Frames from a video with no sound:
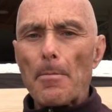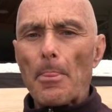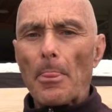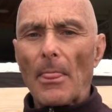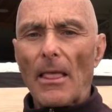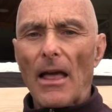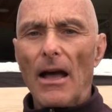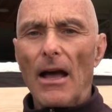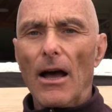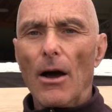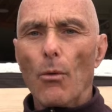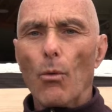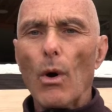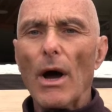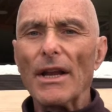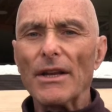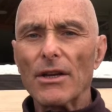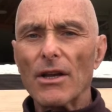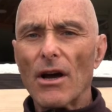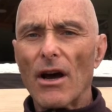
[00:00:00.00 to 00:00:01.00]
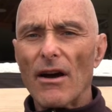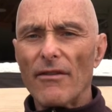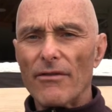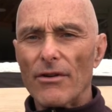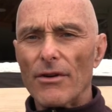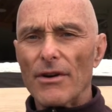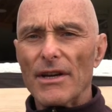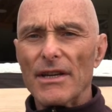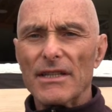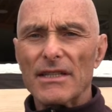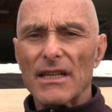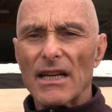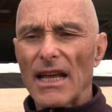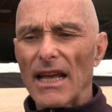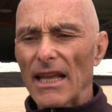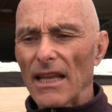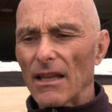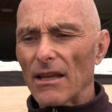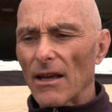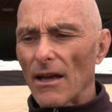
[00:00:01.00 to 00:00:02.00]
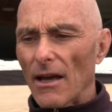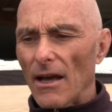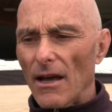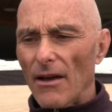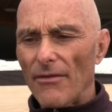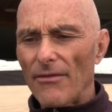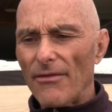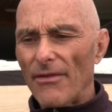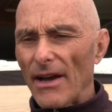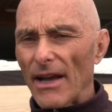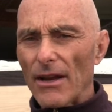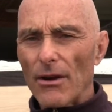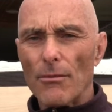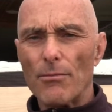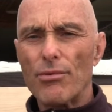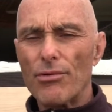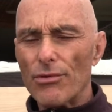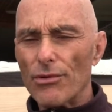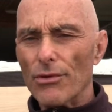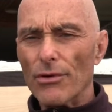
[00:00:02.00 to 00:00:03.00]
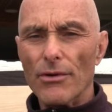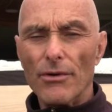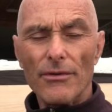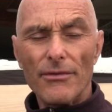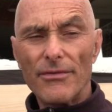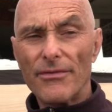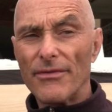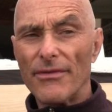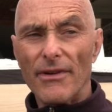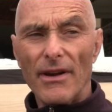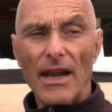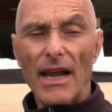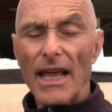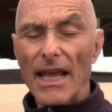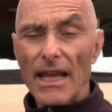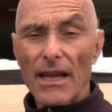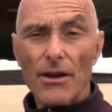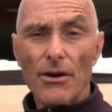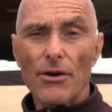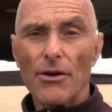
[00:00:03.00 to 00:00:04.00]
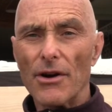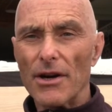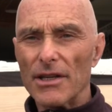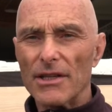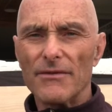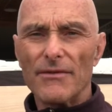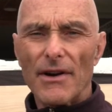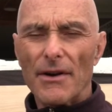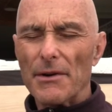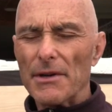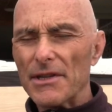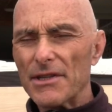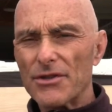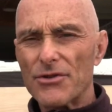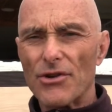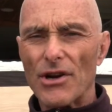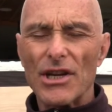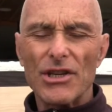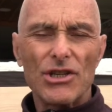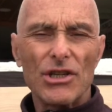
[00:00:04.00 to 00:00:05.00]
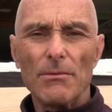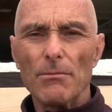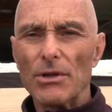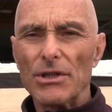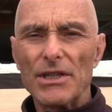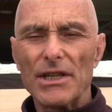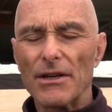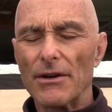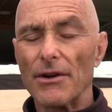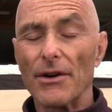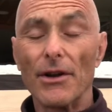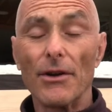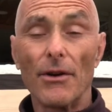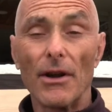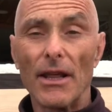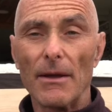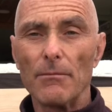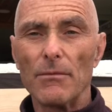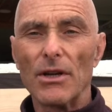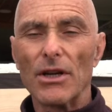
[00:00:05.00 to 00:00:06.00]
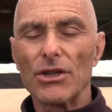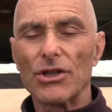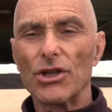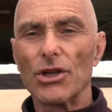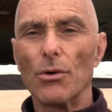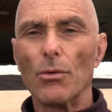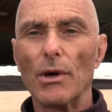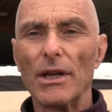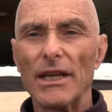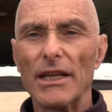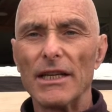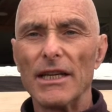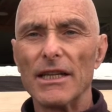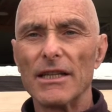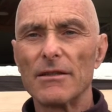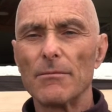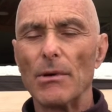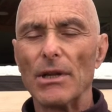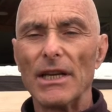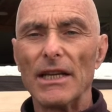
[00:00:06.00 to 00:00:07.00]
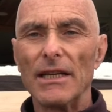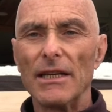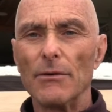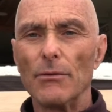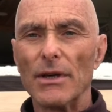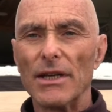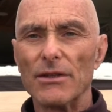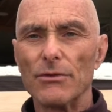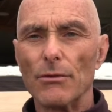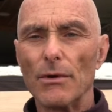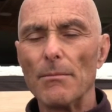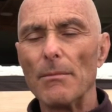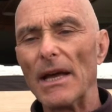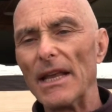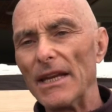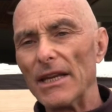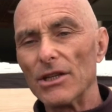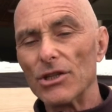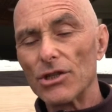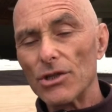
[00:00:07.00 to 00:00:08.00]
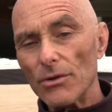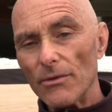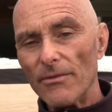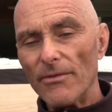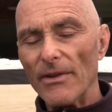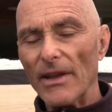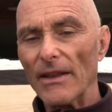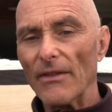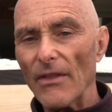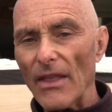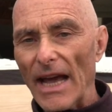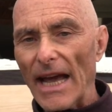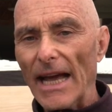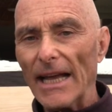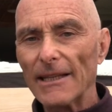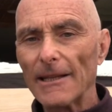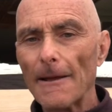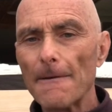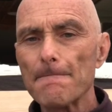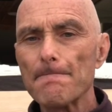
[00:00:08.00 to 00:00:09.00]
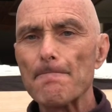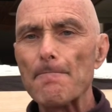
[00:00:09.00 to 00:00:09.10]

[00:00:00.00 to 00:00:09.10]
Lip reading: One cover is like a fireproof layer. It's a very stretchy material. I'm not sure what it is, but anyways, we managed to fit that.